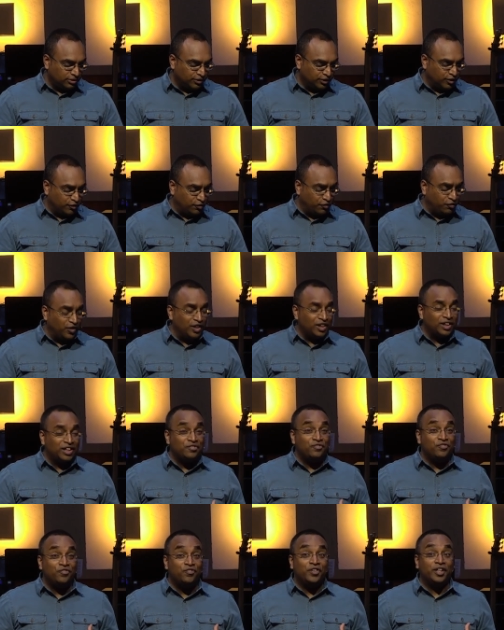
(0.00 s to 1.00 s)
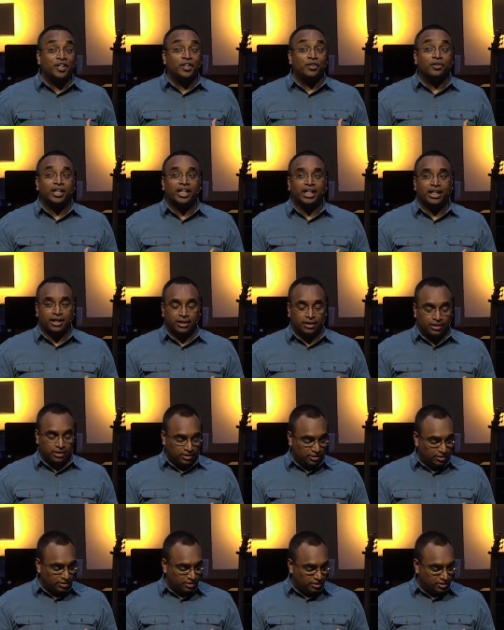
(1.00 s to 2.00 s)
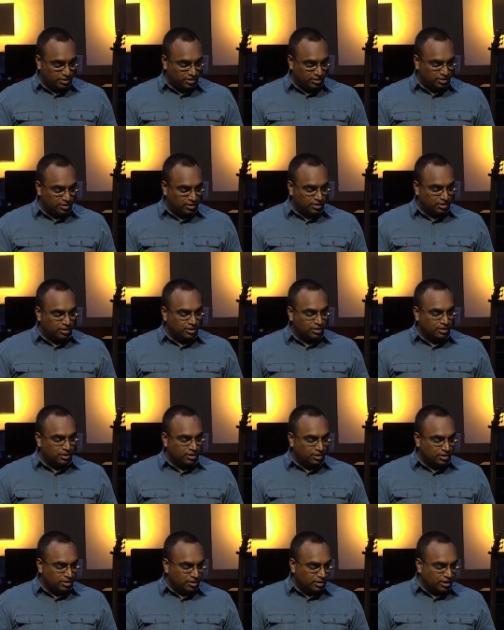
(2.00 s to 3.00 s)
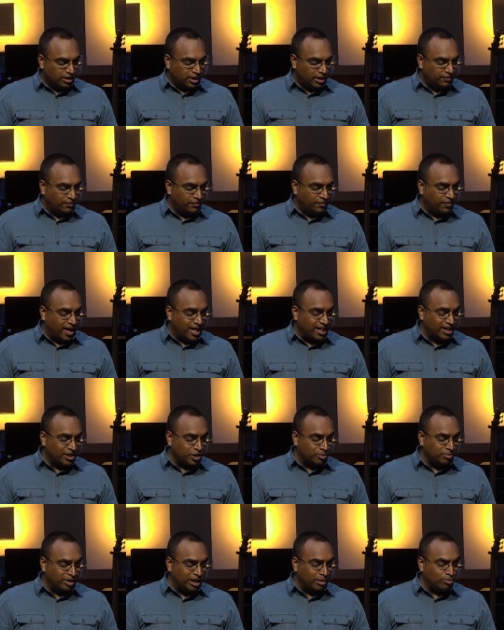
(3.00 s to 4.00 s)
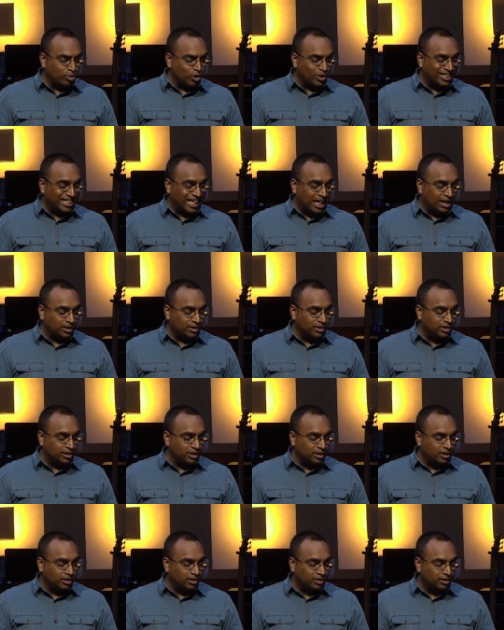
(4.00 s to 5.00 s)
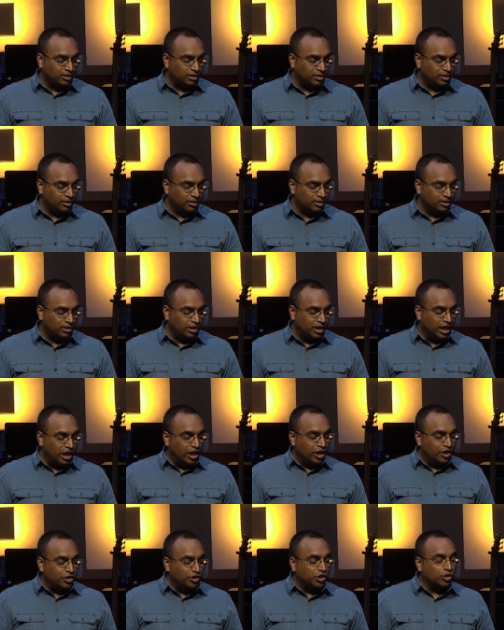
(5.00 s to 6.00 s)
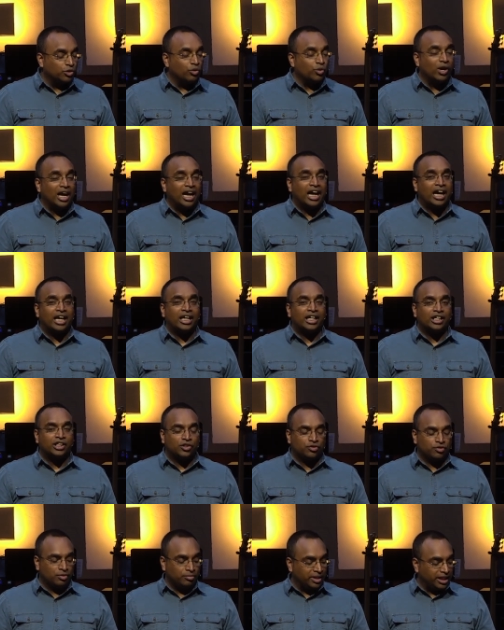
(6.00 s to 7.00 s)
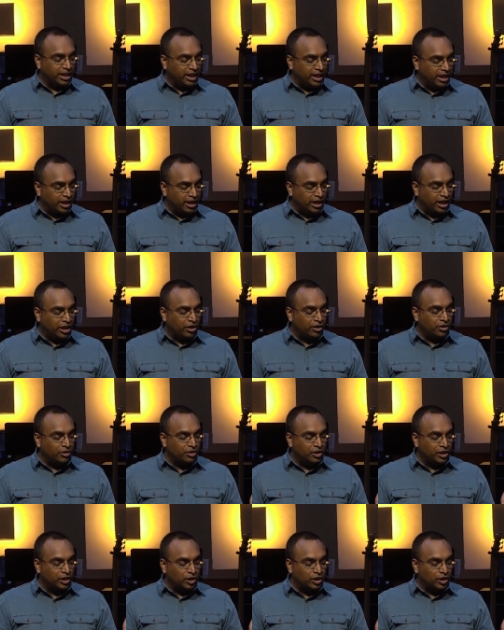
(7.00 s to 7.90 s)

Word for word: To feel invigorated and find it to be immortality. To rise from the care, the